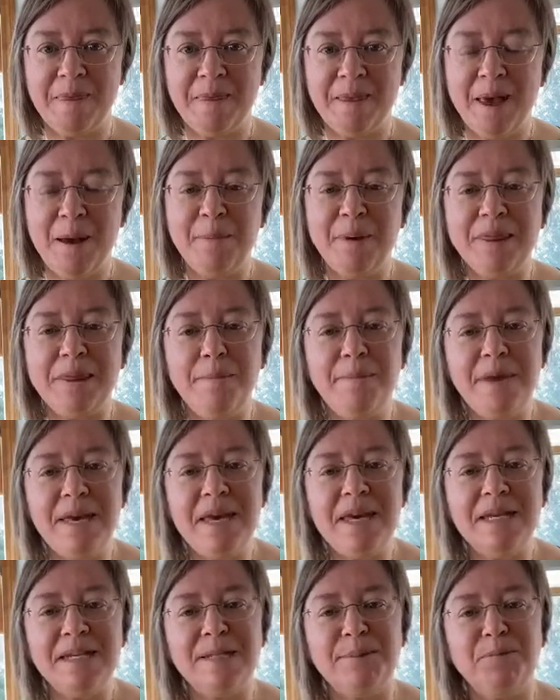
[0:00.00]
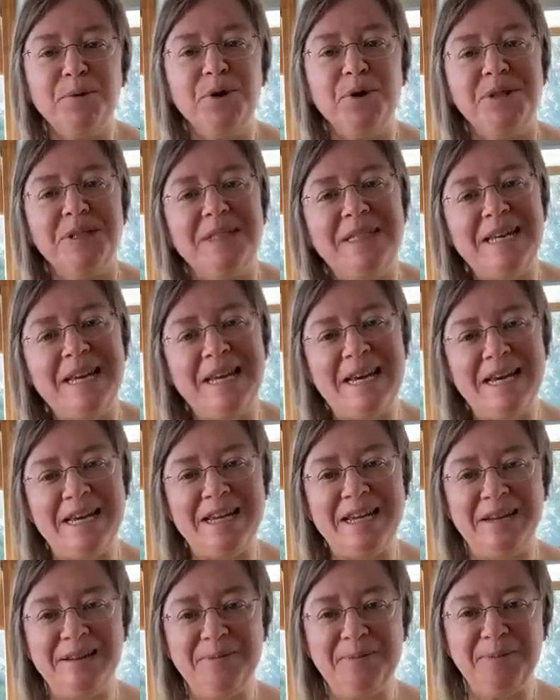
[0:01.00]
But the P is
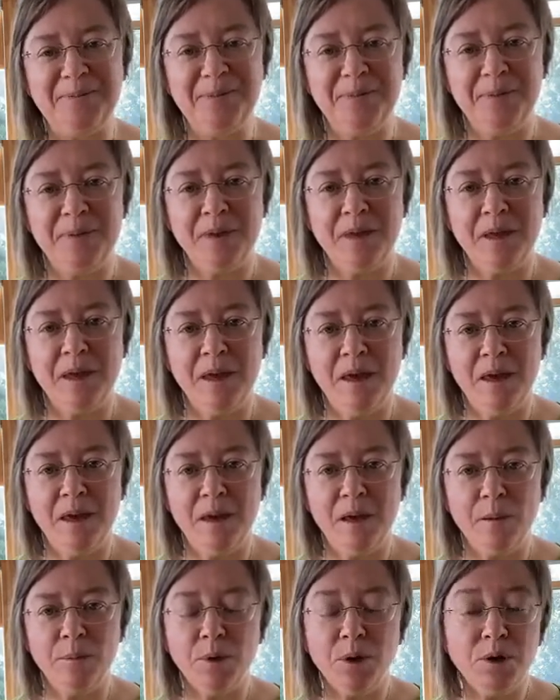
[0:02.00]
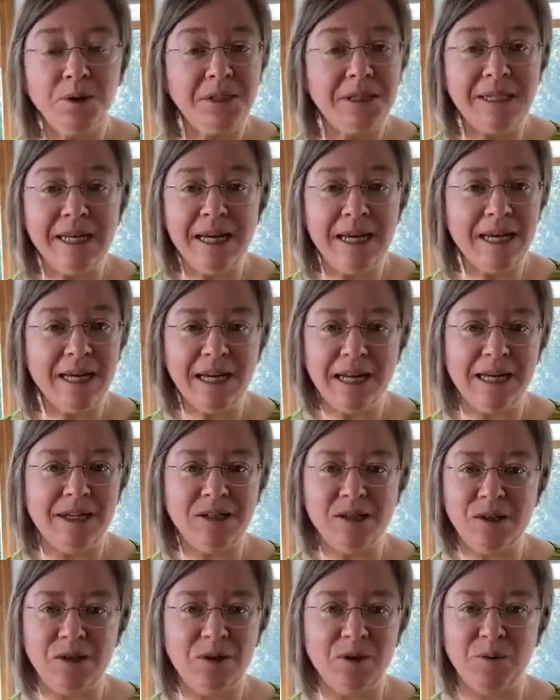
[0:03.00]
proceed. Proceed
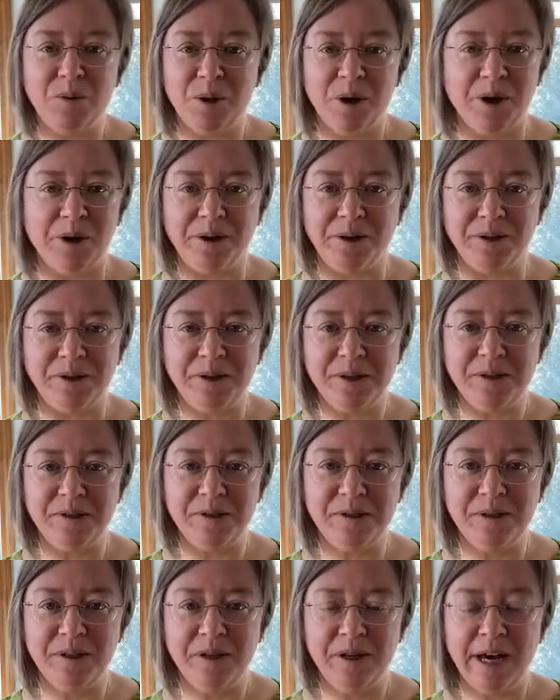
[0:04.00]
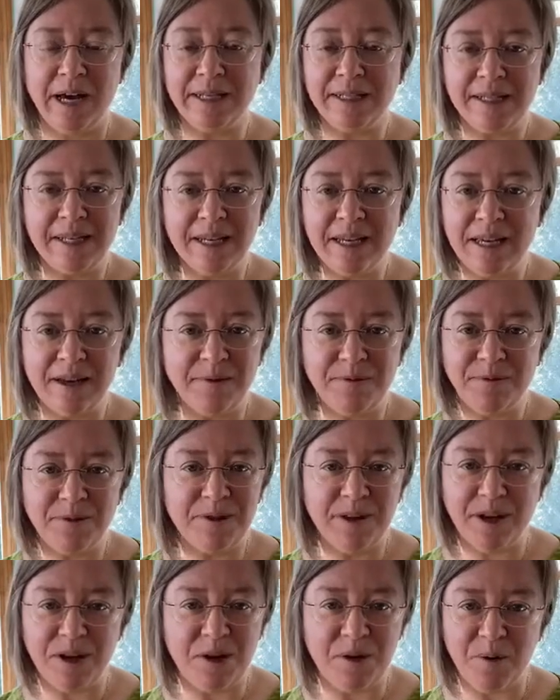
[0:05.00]
into the world as the gift
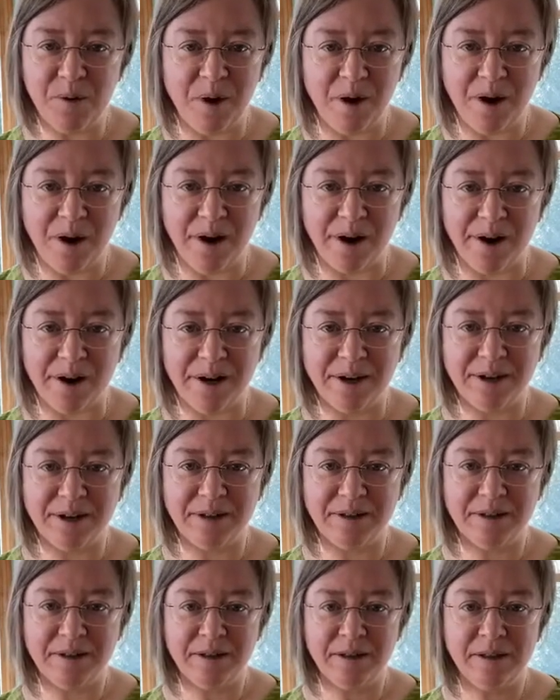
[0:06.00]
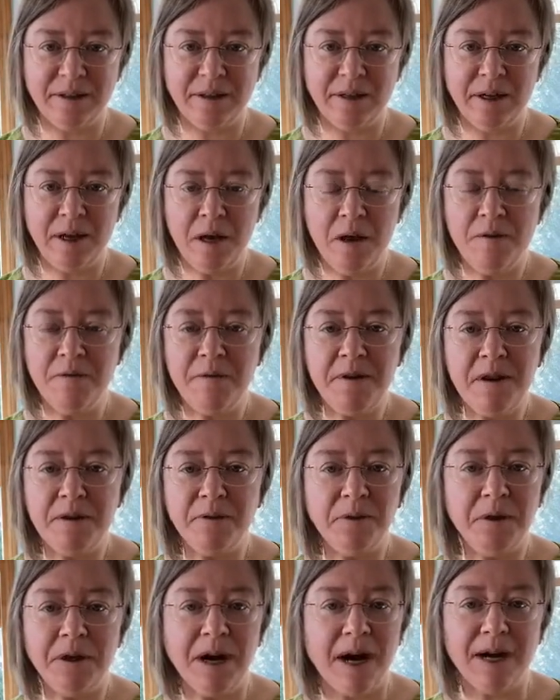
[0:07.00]
that you are.
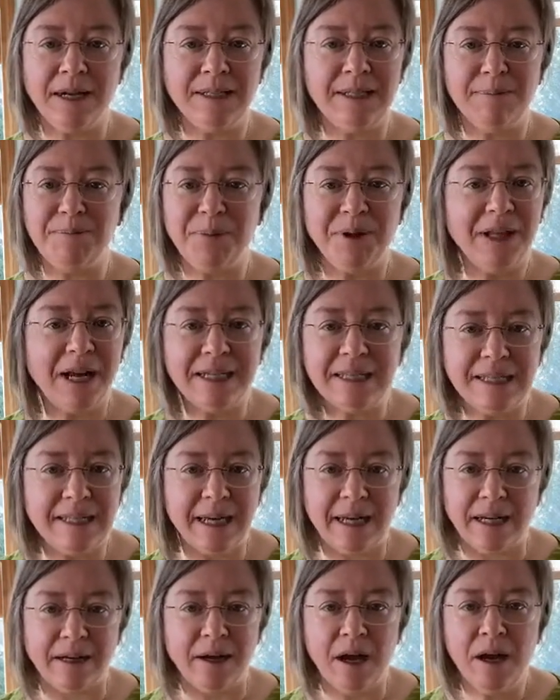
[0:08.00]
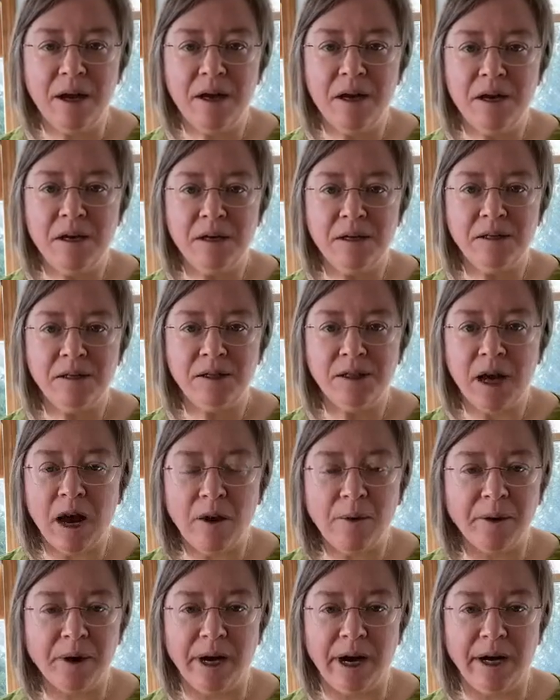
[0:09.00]
Feel God's blessing
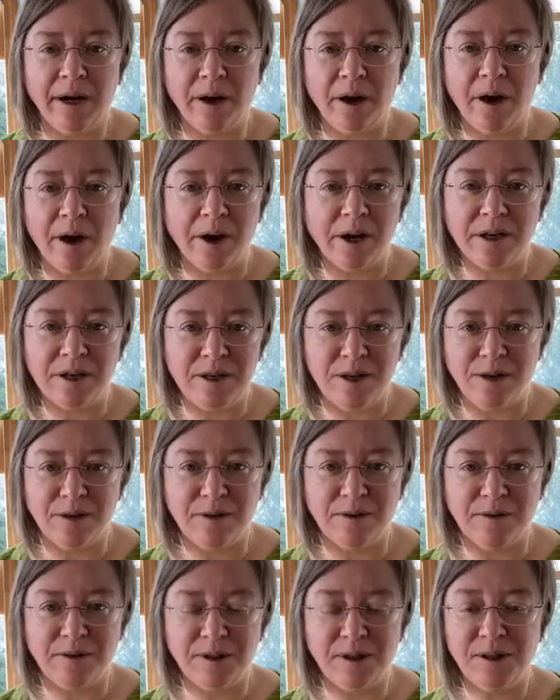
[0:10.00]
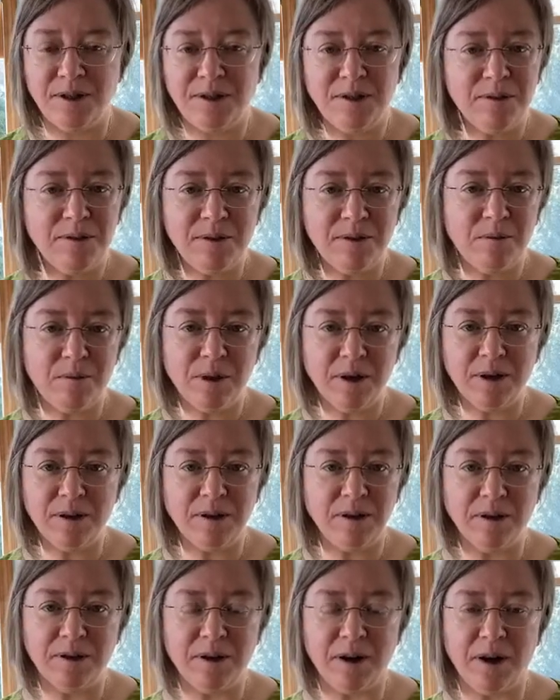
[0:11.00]
showering on you to do the
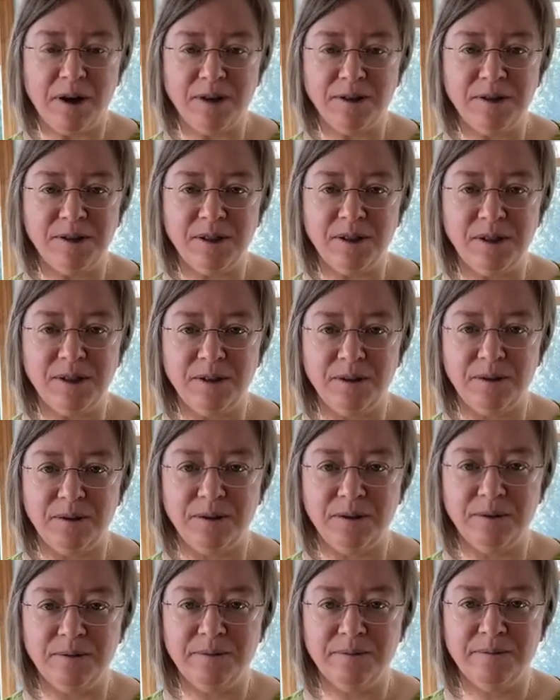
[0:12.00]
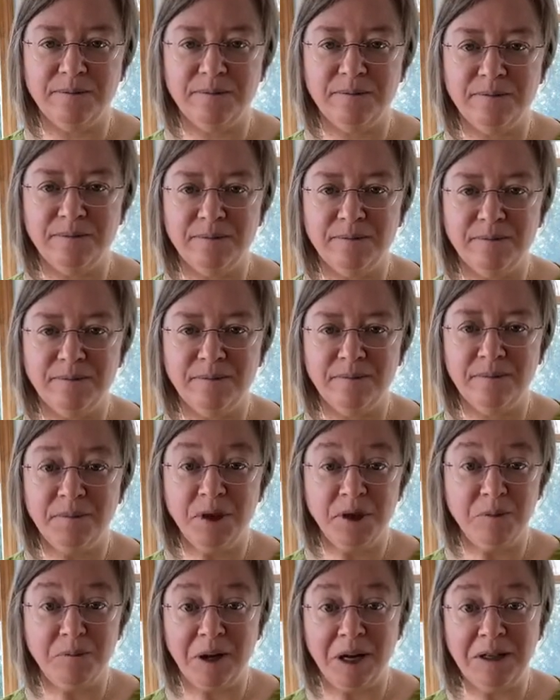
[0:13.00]
work you're called to do,
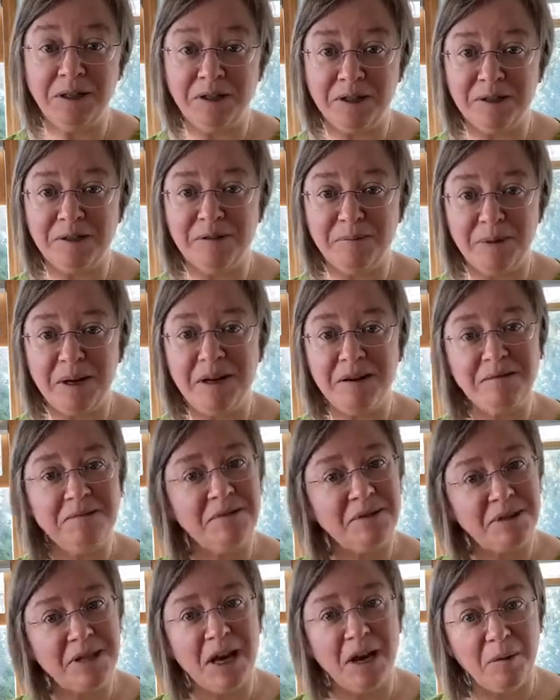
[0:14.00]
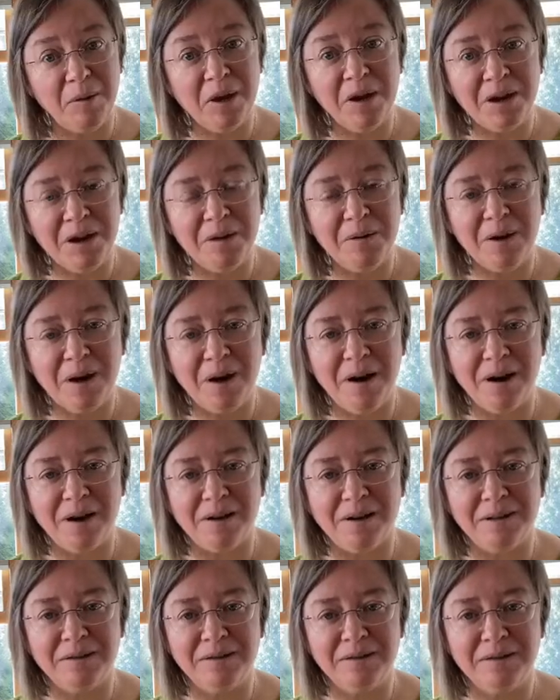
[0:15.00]
which might just be stay where you are